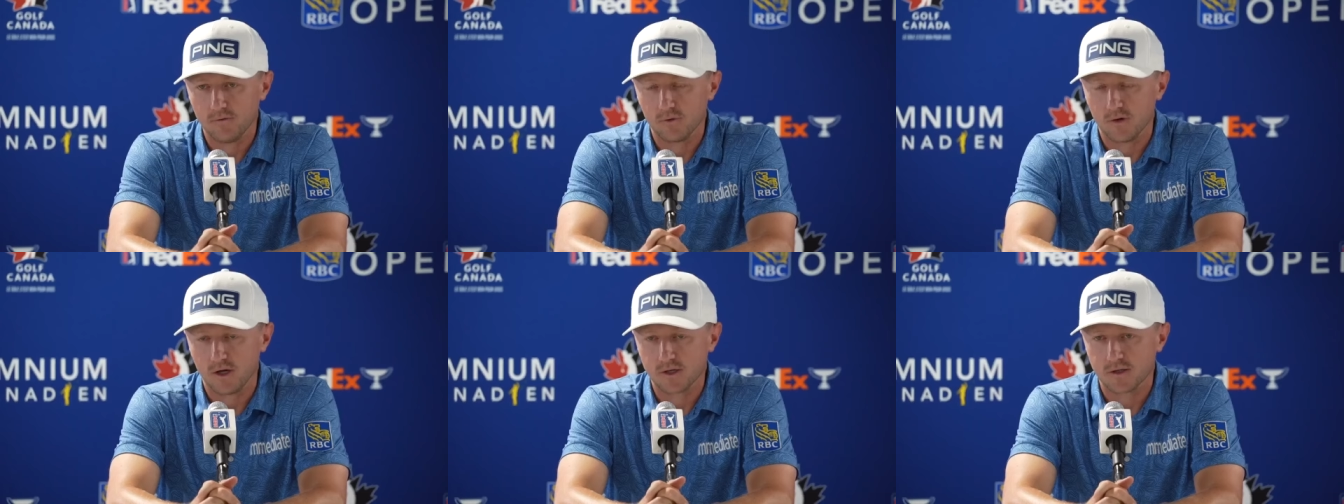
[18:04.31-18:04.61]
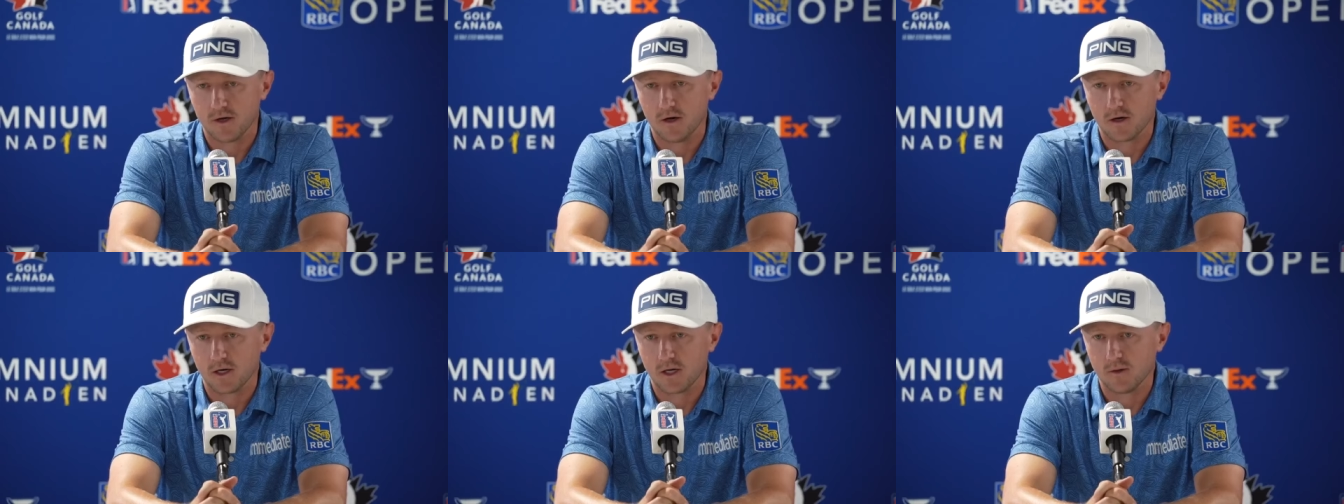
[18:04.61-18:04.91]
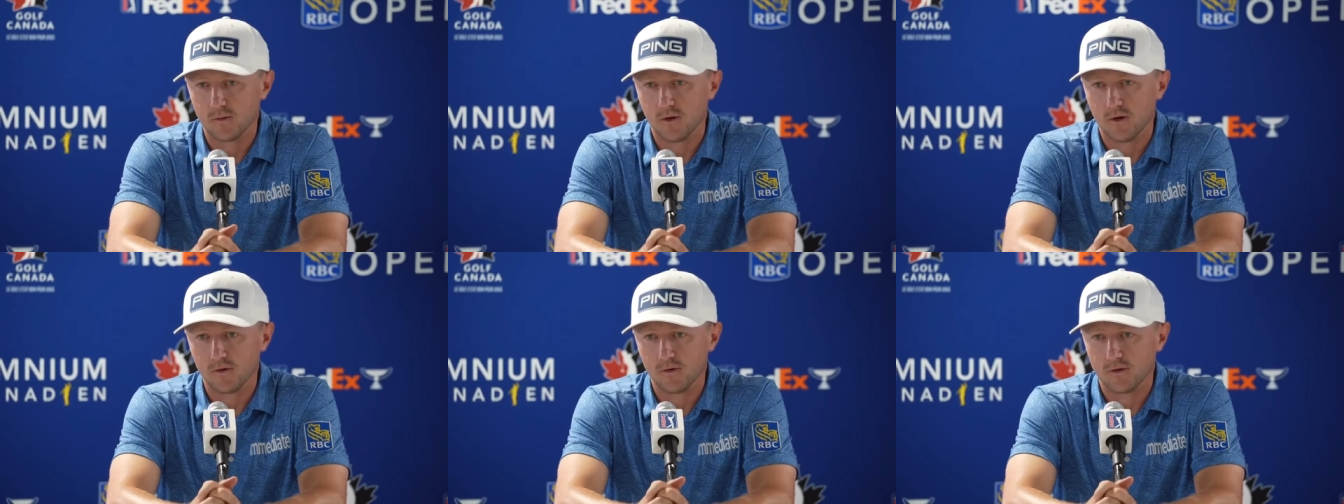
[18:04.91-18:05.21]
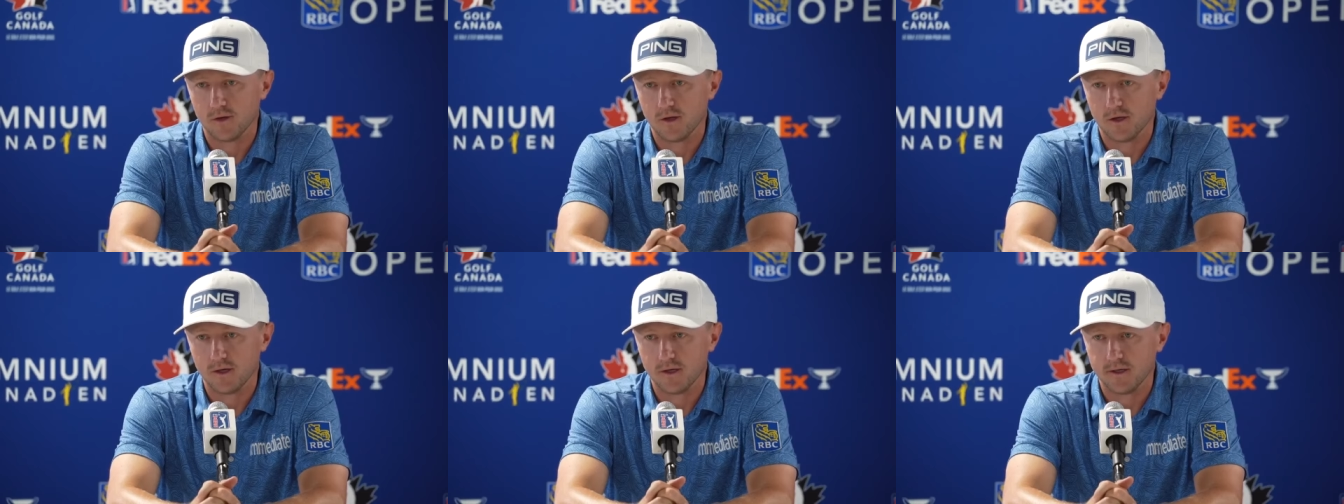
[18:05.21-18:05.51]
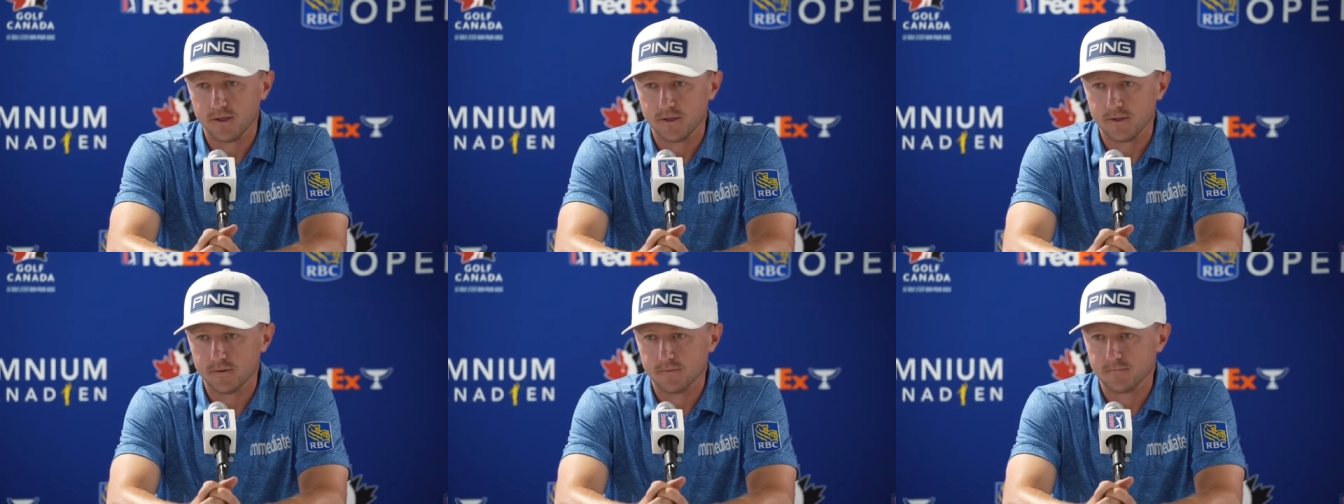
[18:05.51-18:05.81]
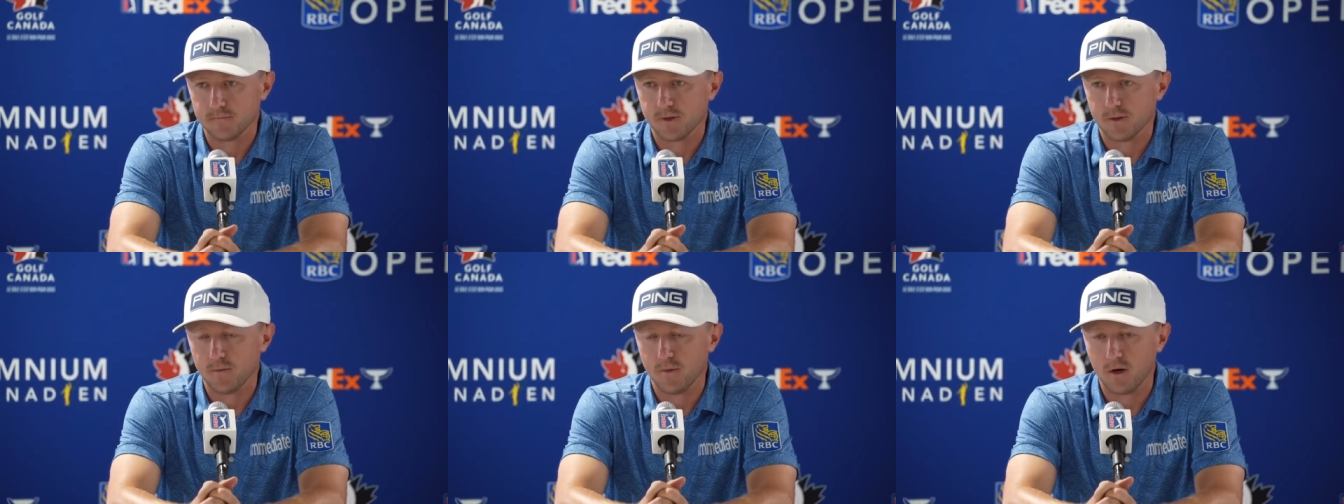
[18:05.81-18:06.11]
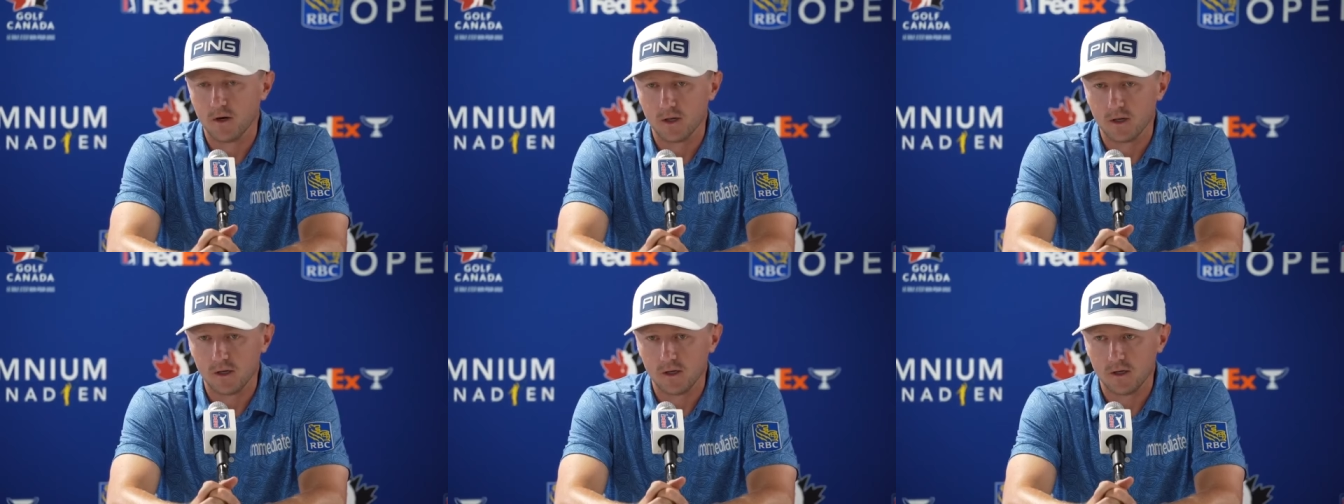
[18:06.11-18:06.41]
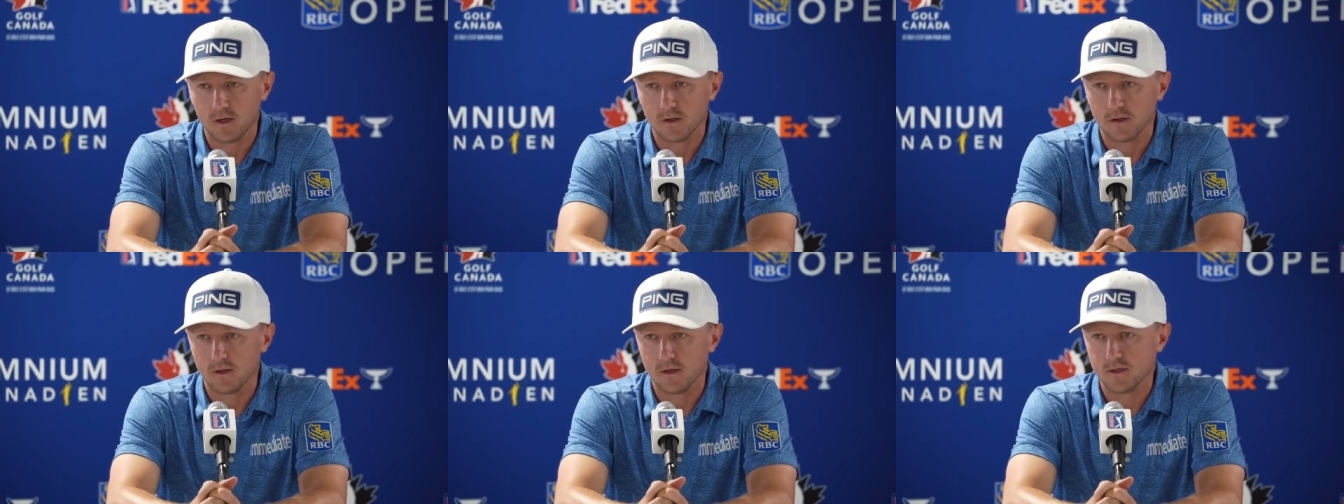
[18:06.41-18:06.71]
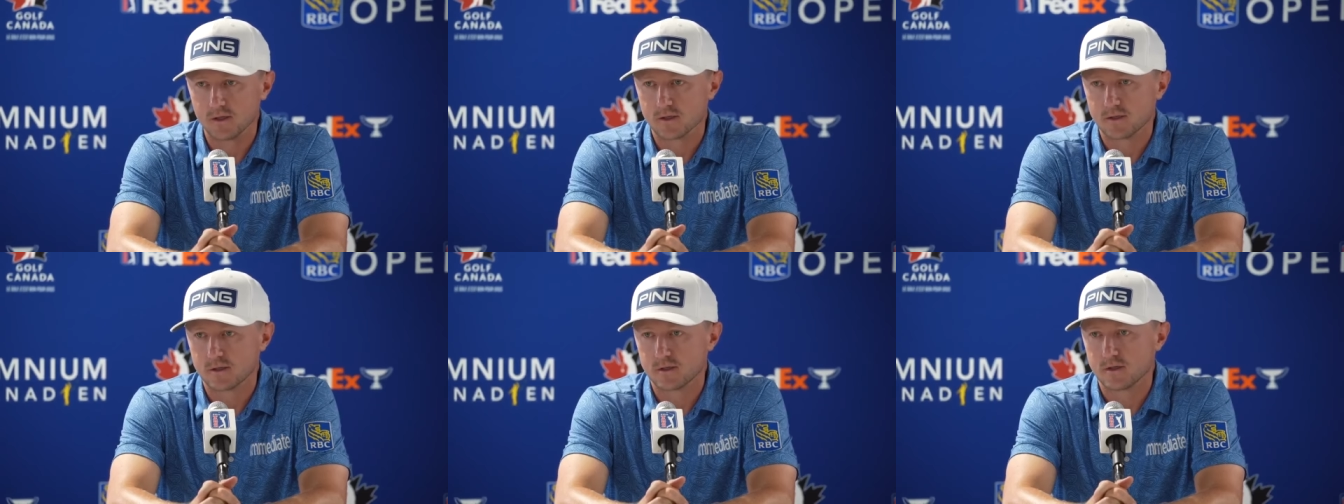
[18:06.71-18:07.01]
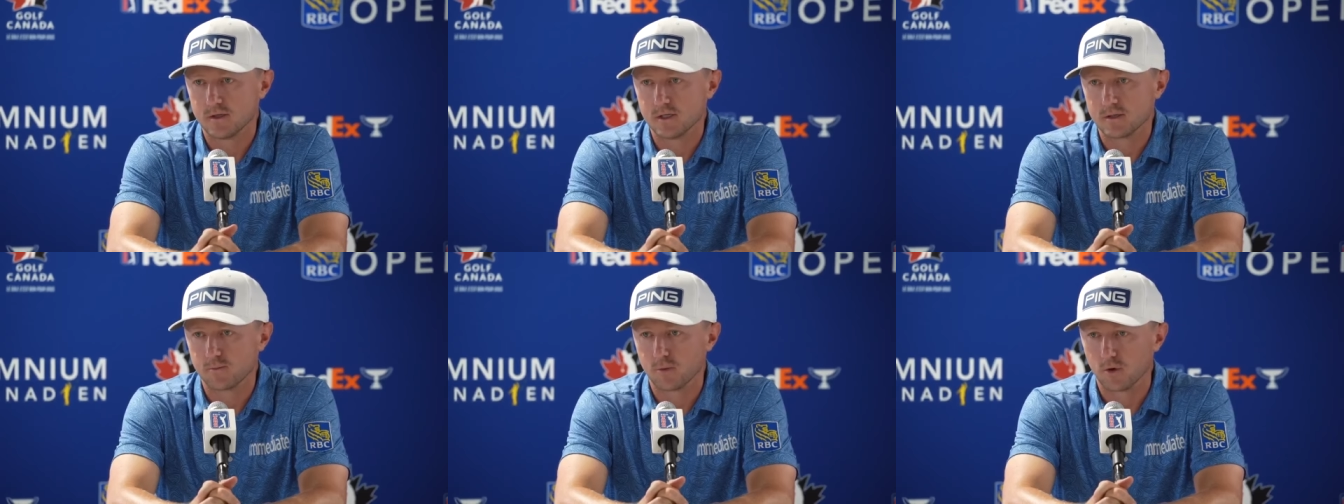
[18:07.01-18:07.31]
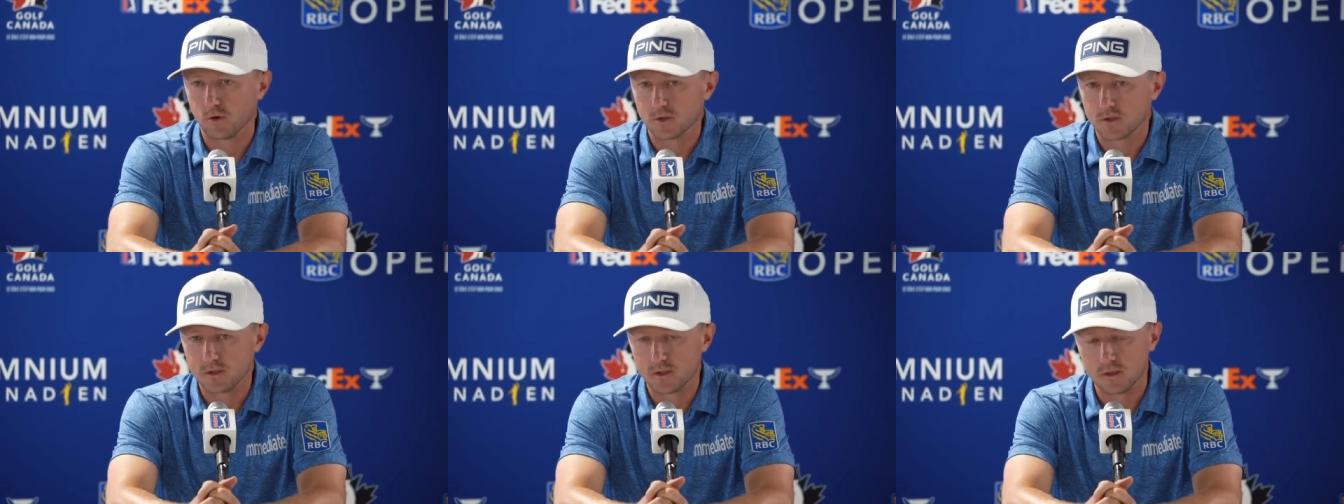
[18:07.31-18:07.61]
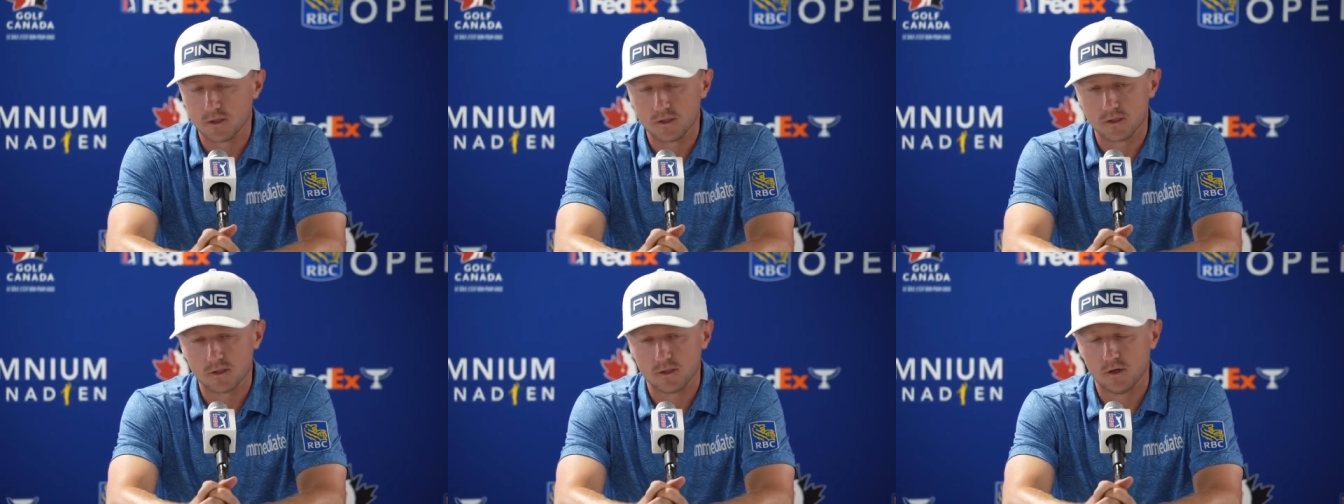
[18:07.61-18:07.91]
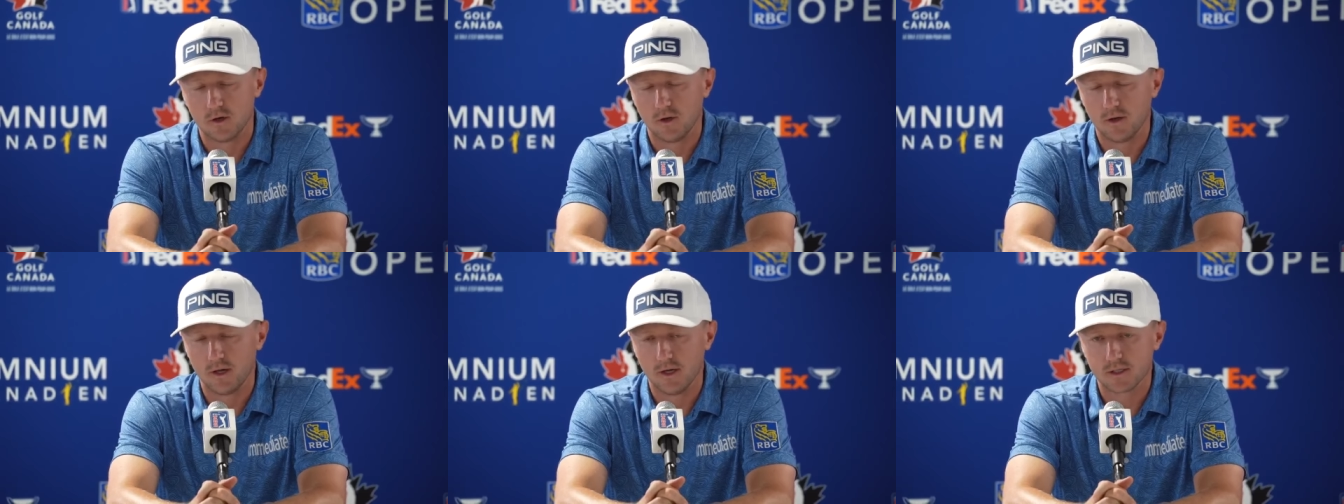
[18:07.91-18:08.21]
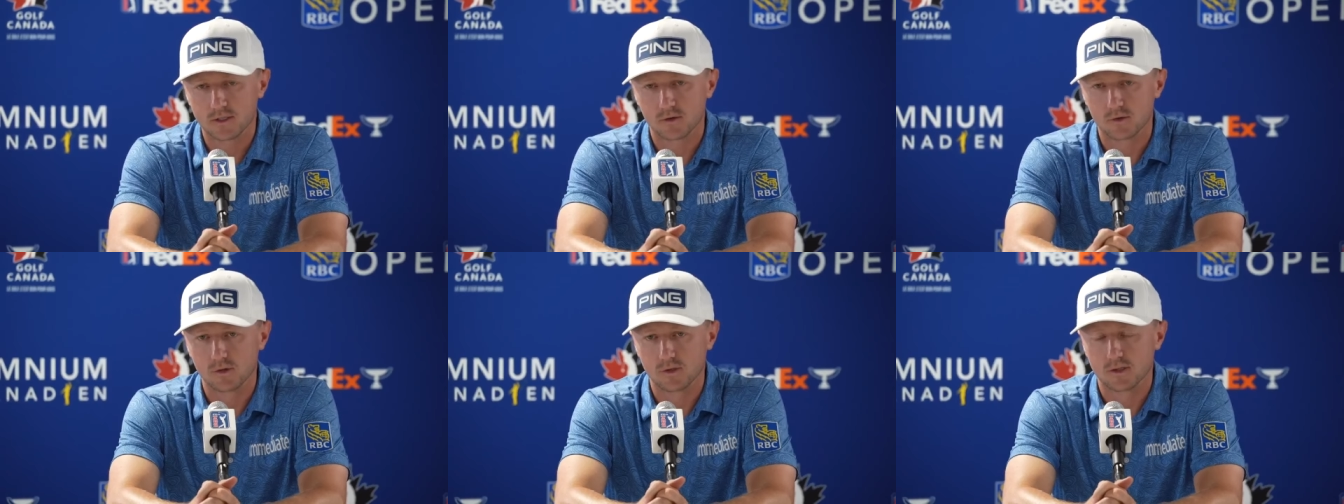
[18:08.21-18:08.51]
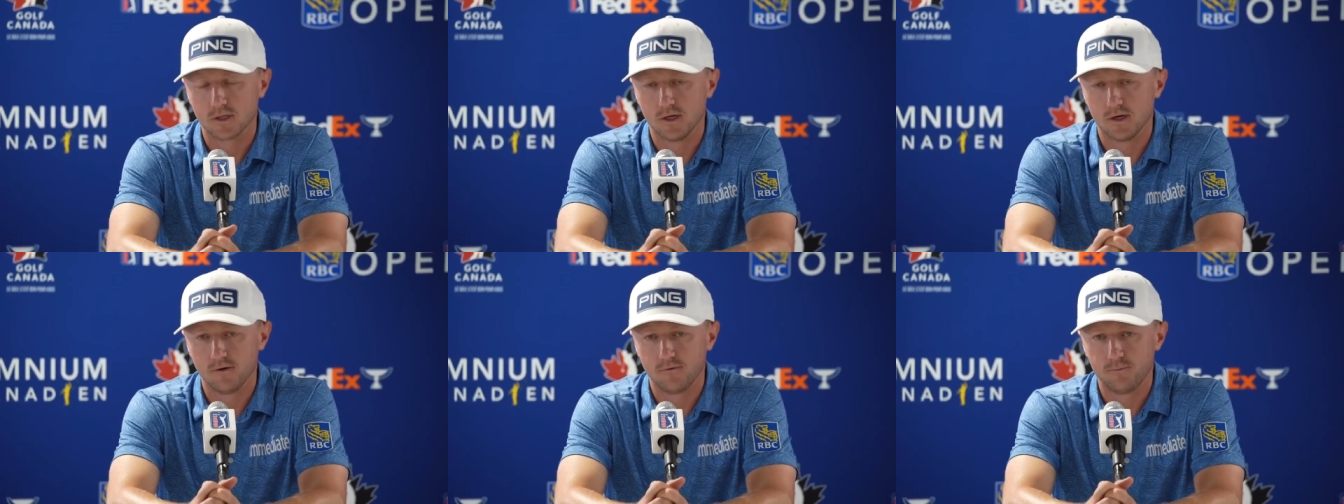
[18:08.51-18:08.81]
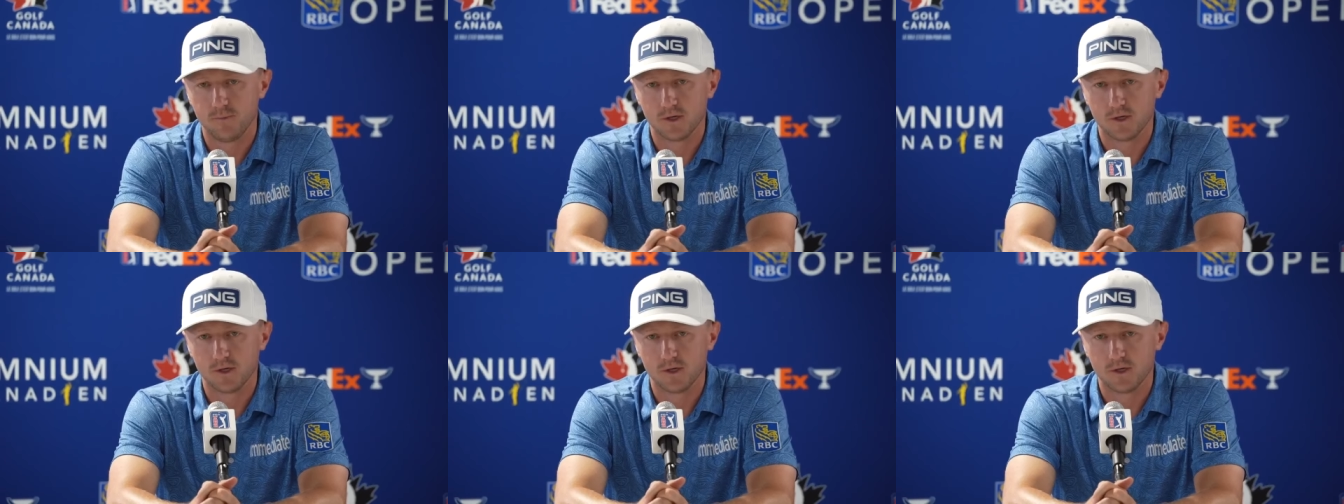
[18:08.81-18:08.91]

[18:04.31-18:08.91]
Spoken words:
We're not talking about the money and these purses and all that sort of stuff,